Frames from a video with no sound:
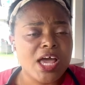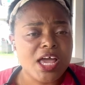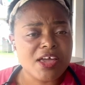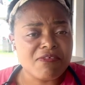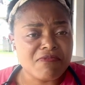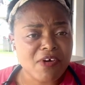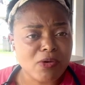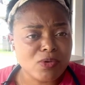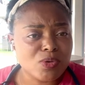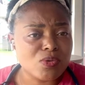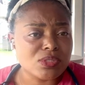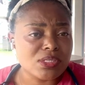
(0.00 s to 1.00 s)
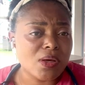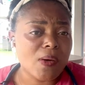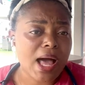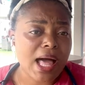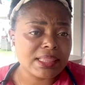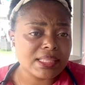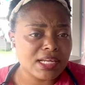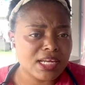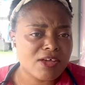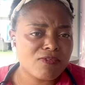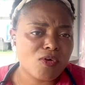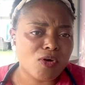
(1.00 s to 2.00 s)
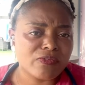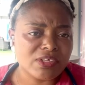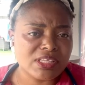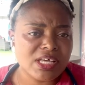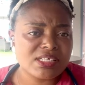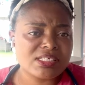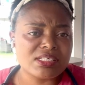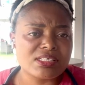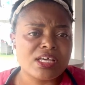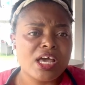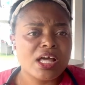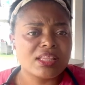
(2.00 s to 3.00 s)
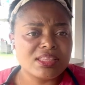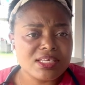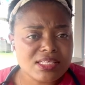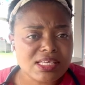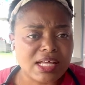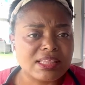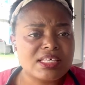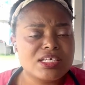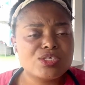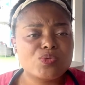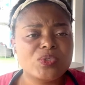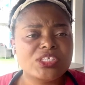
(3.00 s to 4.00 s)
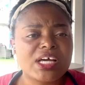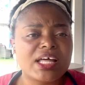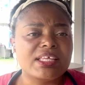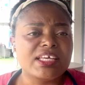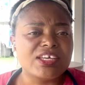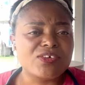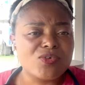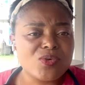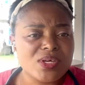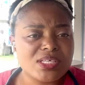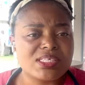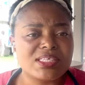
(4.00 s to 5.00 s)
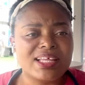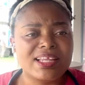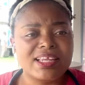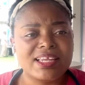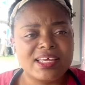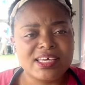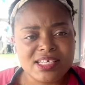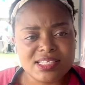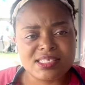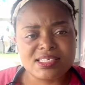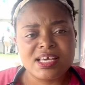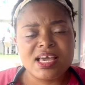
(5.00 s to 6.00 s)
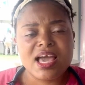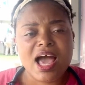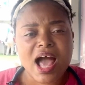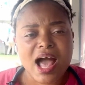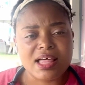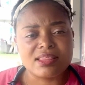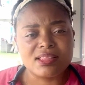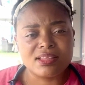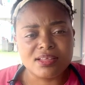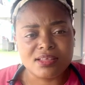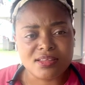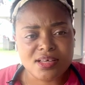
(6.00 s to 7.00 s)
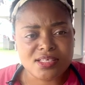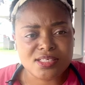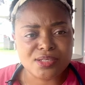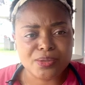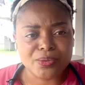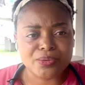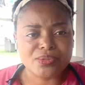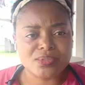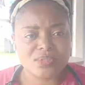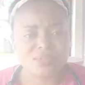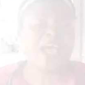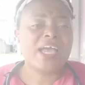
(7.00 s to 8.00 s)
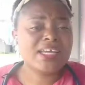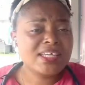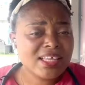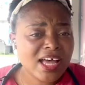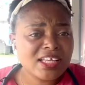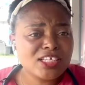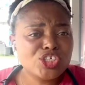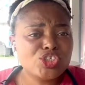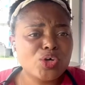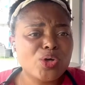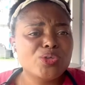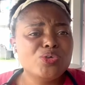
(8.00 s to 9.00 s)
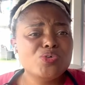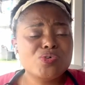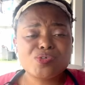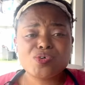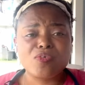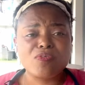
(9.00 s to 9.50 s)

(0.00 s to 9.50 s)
varicocele at the level of the testes. These are things which can increase the heat at the testicles. In addition, use of